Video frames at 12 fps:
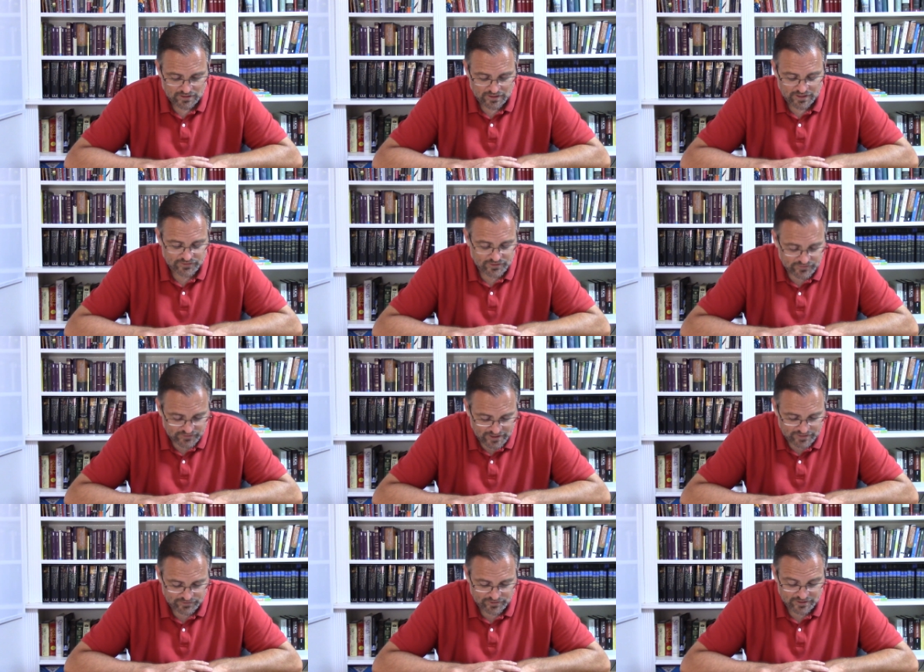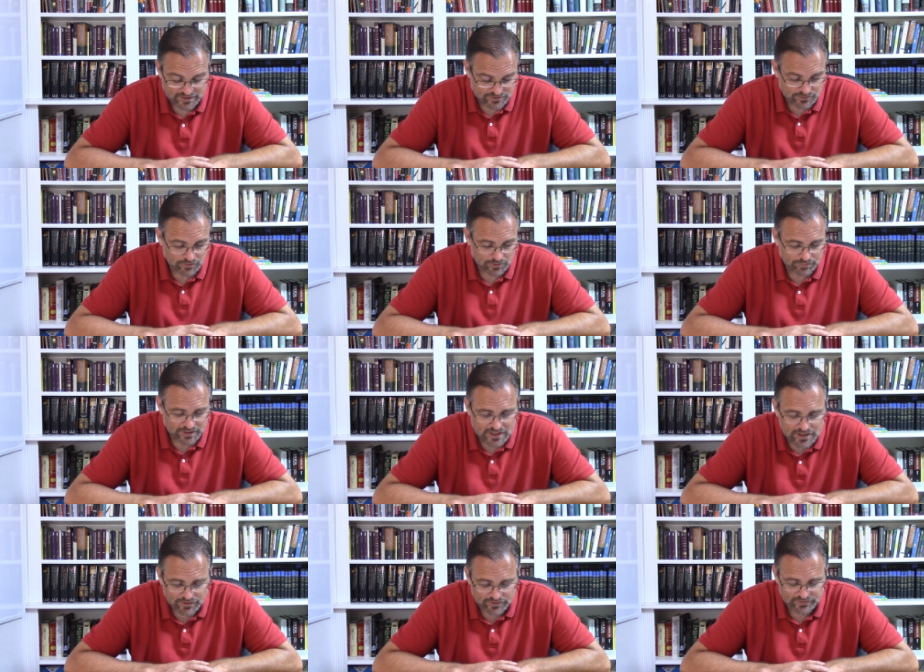as our Savior, that you were
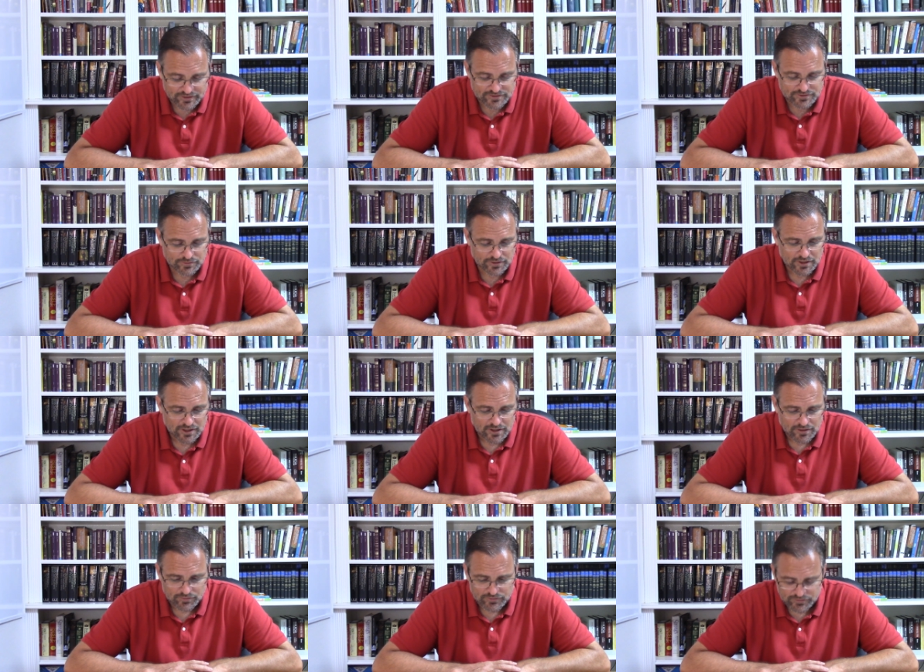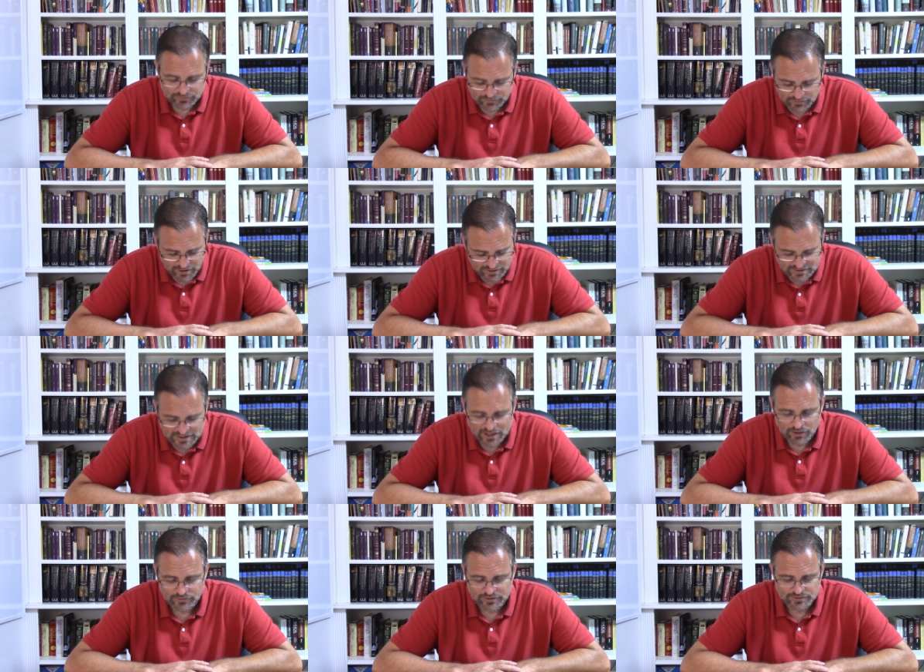pierced, that you were struck
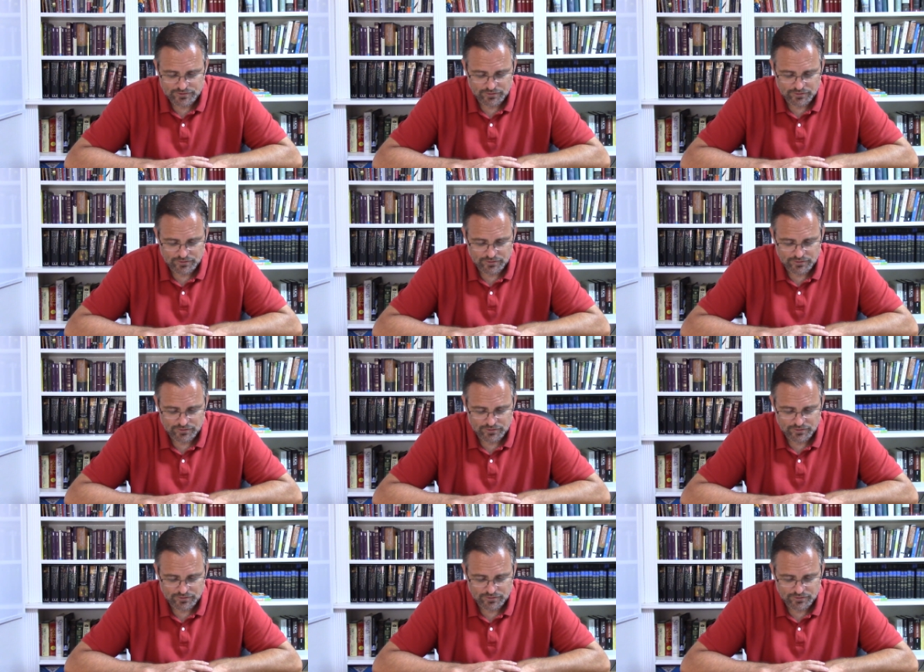down, that you